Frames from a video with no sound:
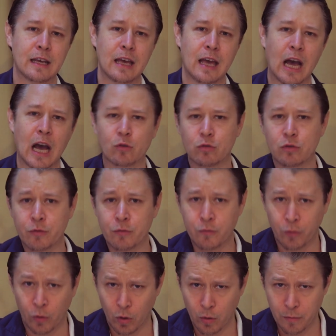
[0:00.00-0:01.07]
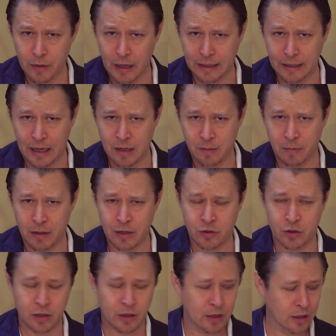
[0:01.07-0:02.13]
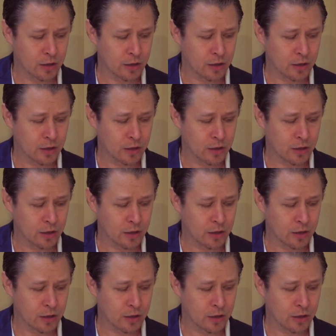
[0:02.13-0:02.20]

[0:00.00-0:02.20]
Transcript: how to form that A major.